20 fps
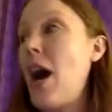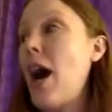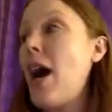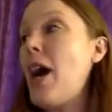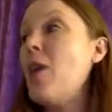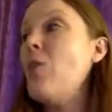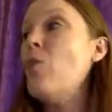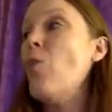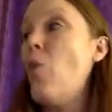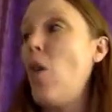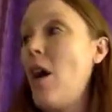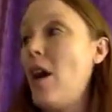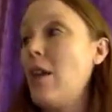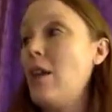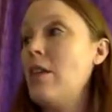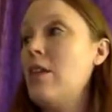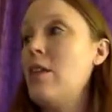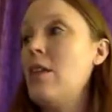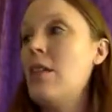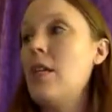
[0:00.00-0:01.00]
I
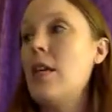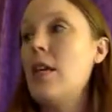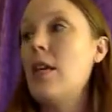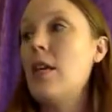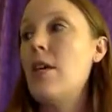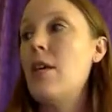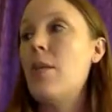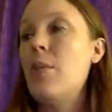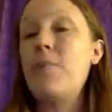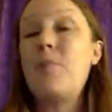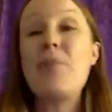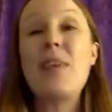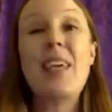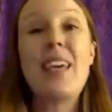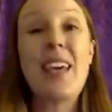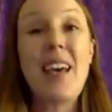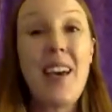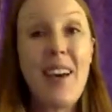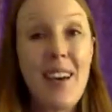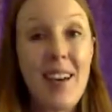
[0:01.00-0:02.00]
want
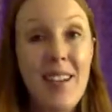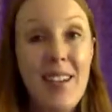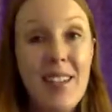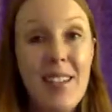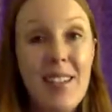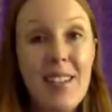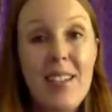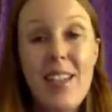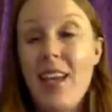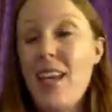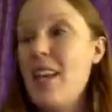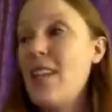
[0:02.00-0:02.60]
because.